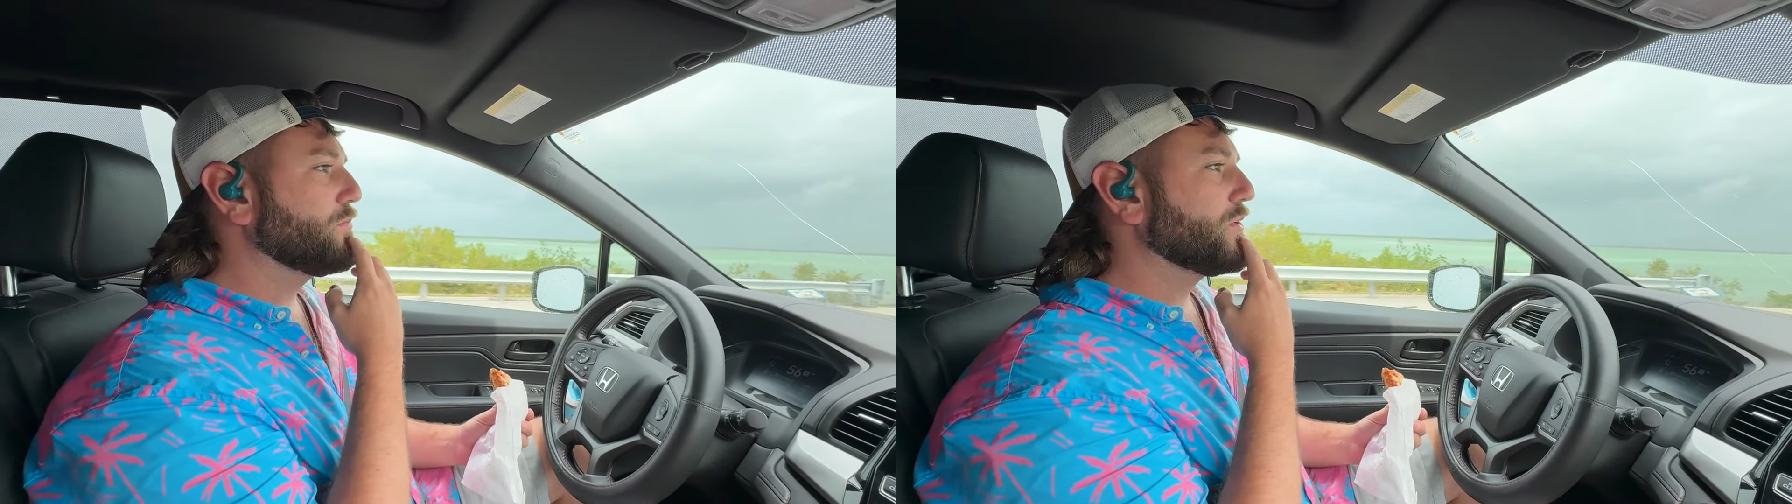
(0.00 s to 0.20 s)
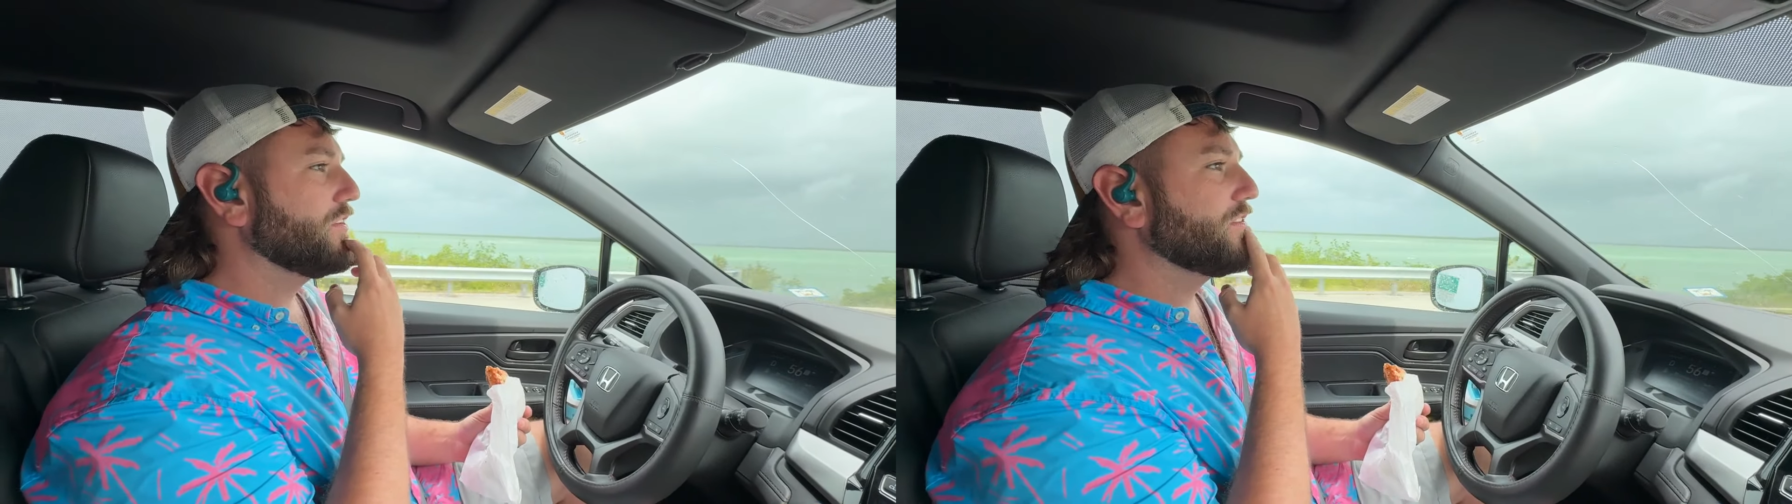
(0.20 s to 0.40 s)

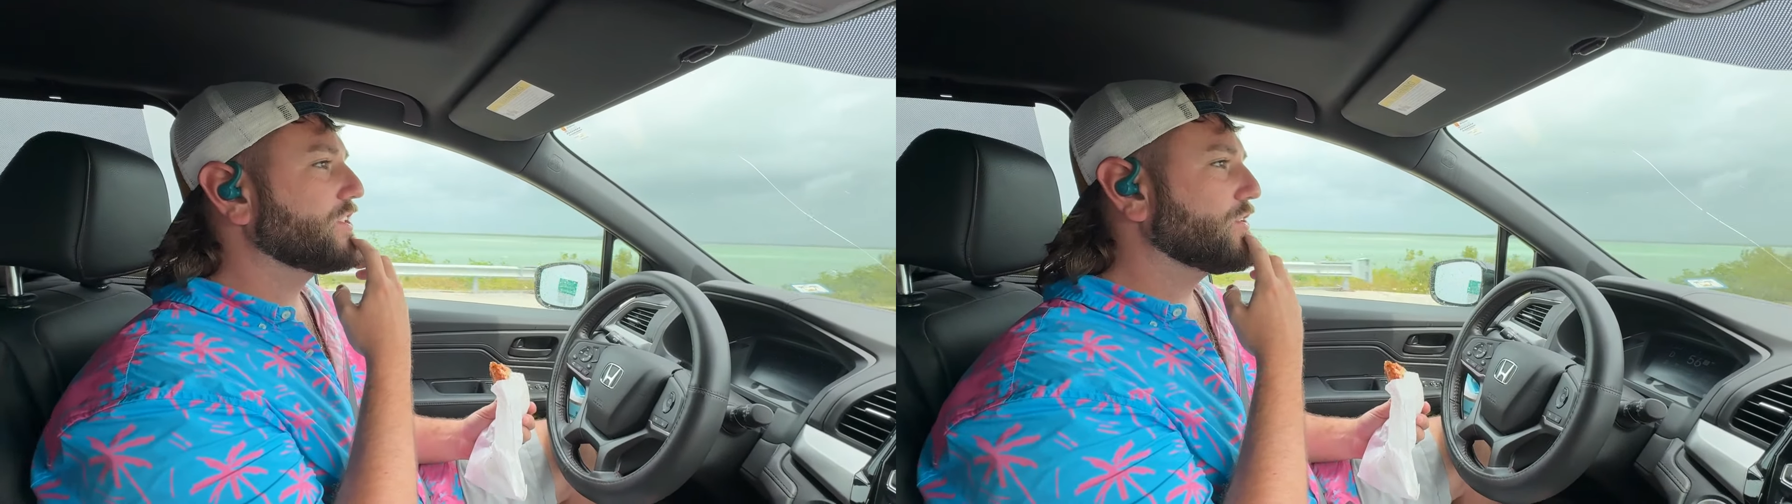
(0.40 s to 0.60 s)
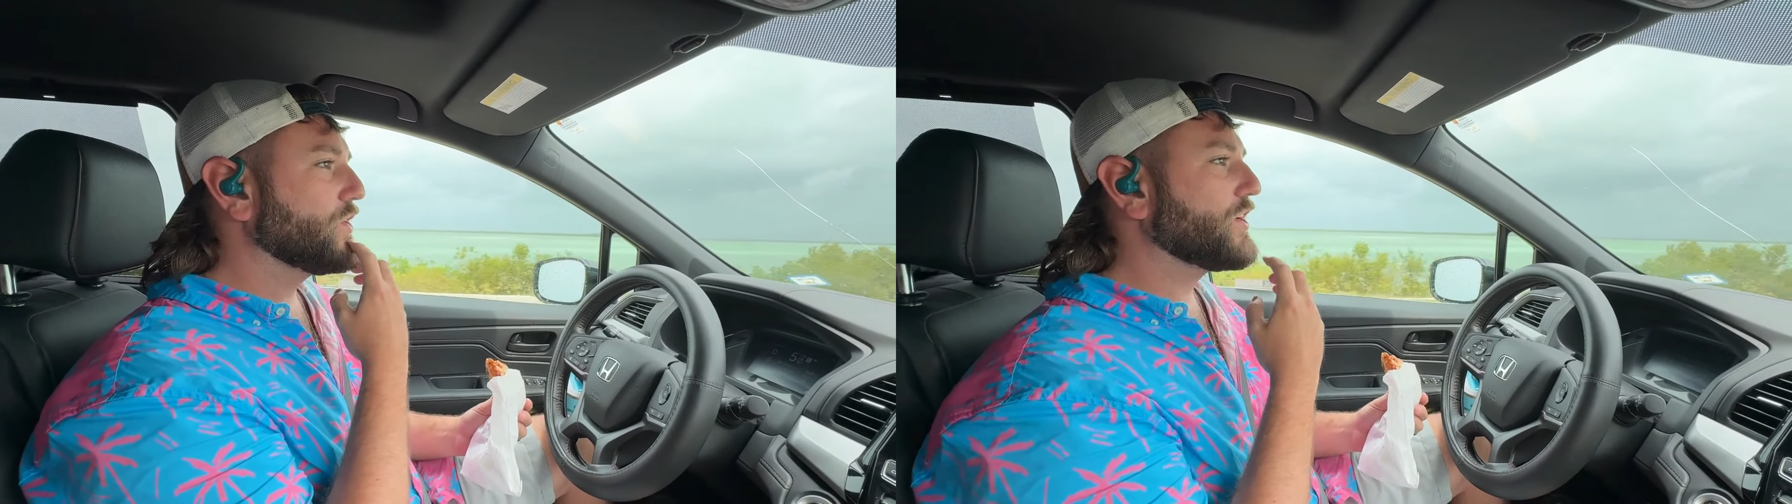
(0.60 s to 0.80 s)

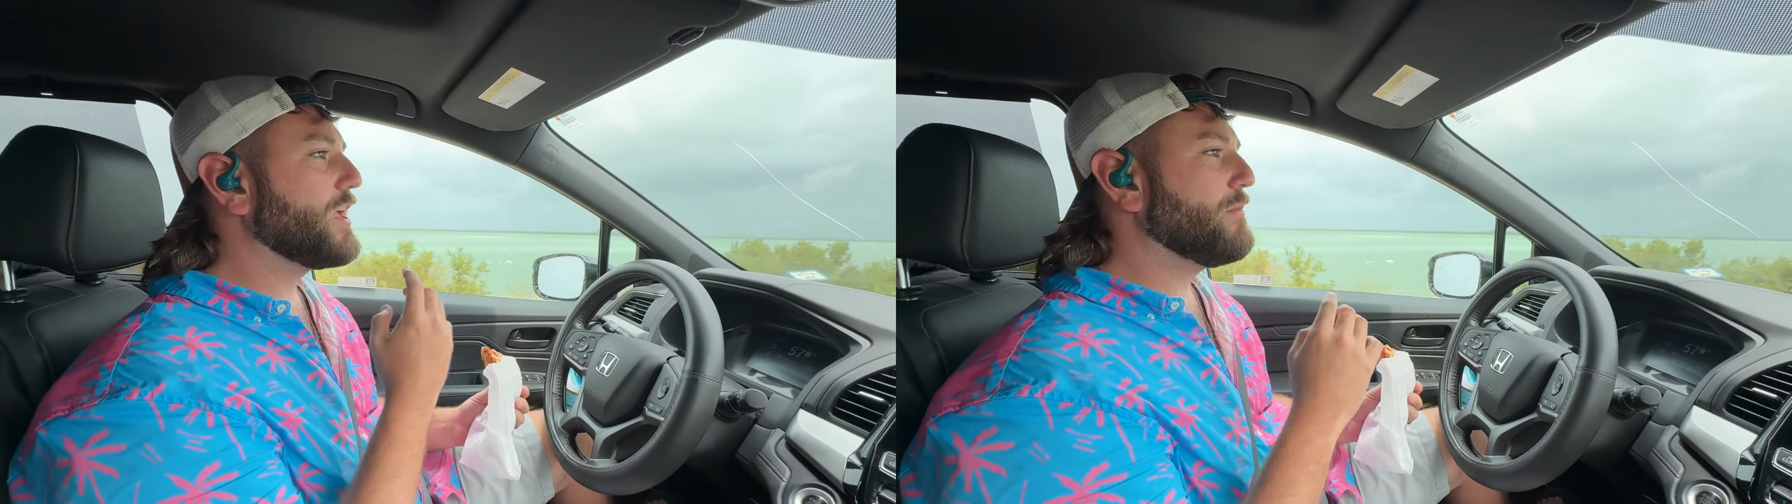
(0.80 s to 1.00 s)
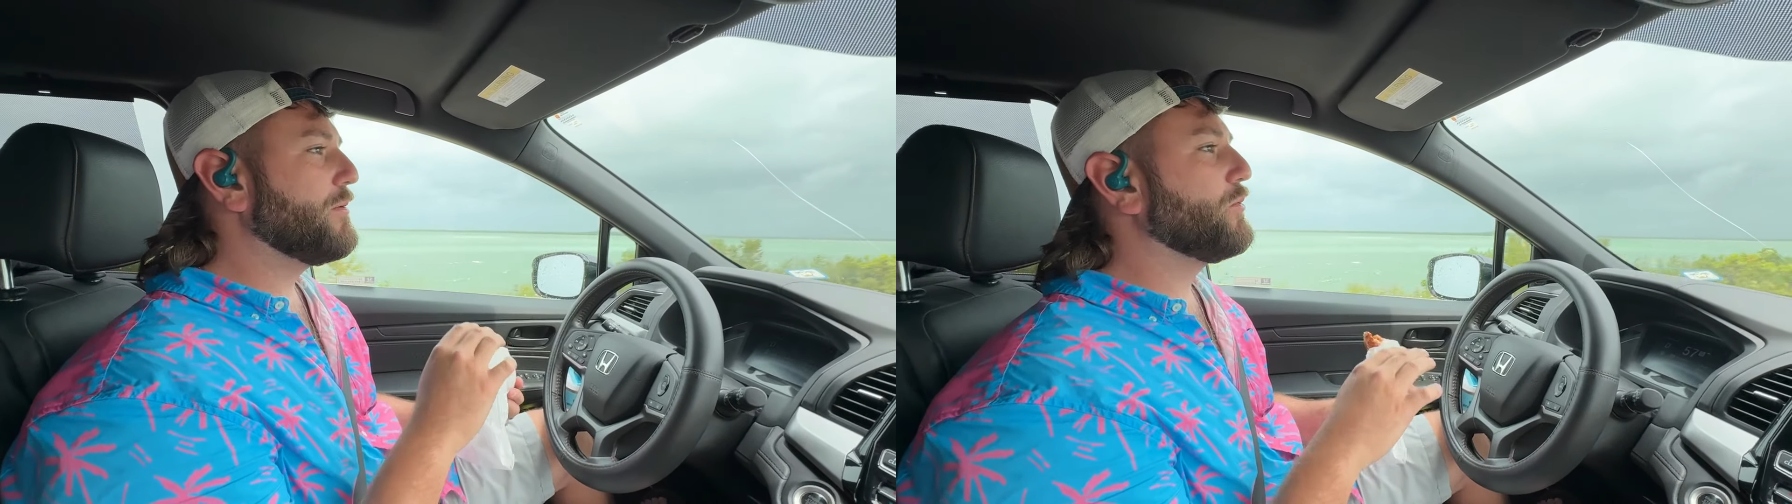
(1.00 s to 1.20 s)
previous owner
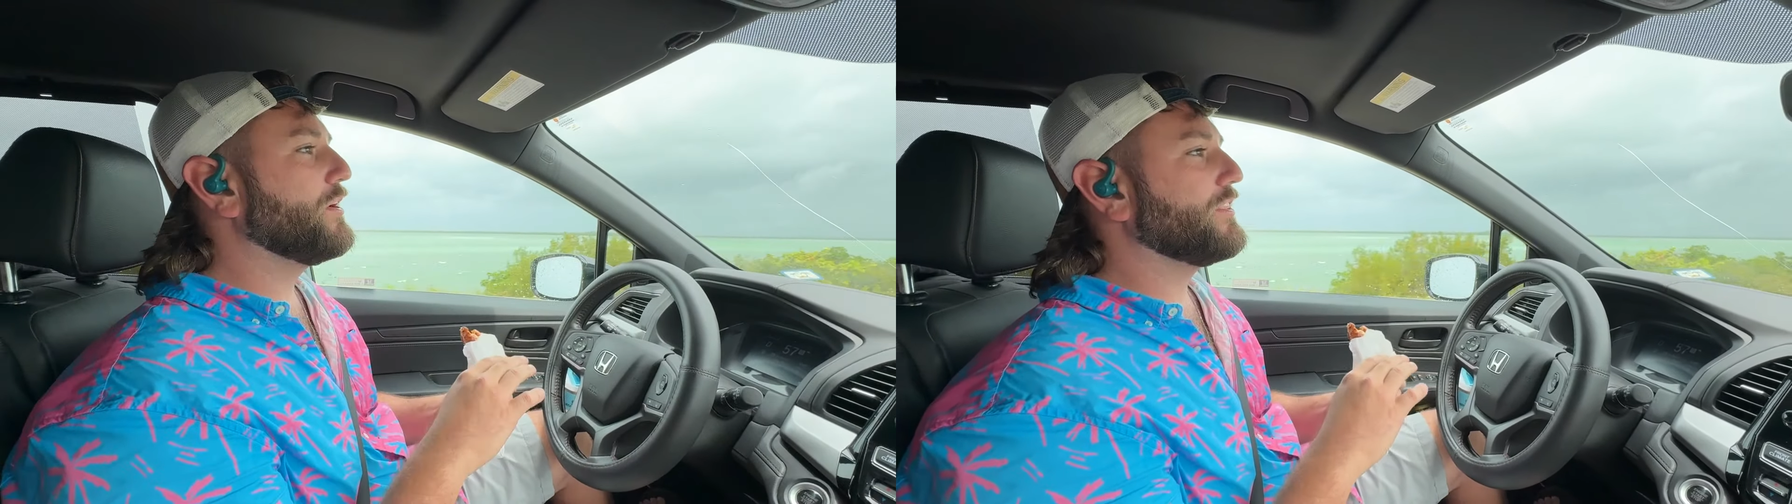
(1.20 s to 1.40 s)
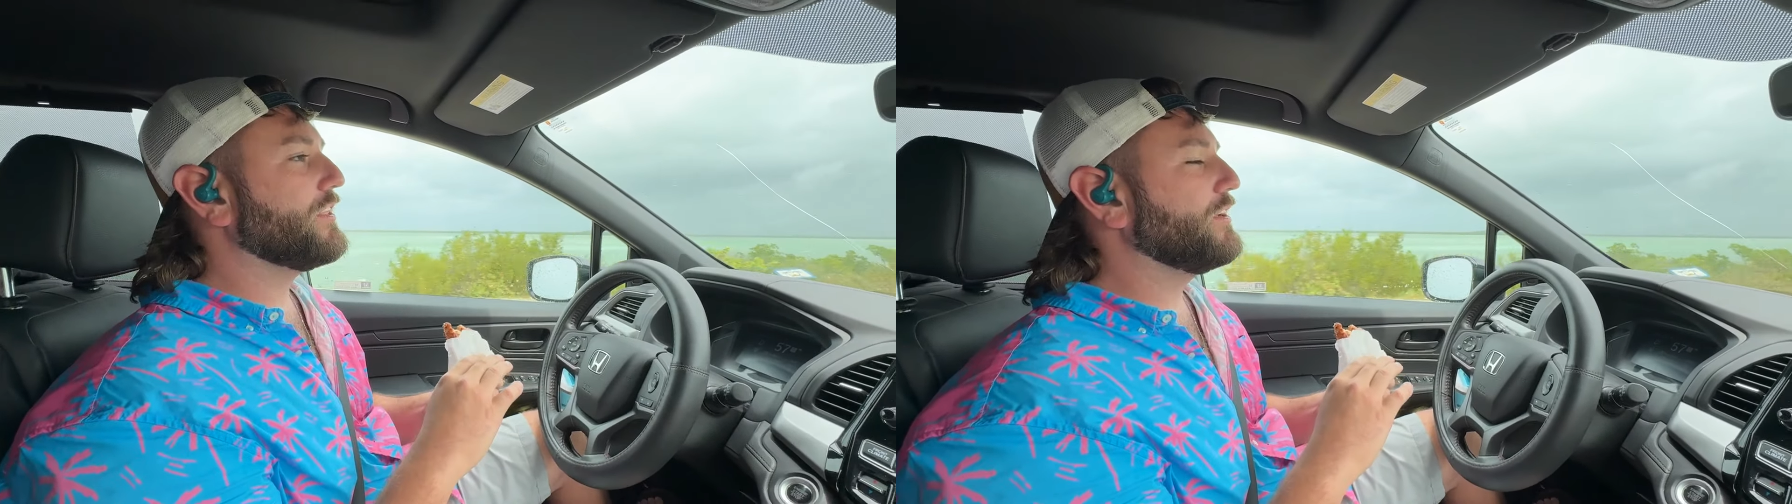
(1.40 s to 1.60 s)
came up with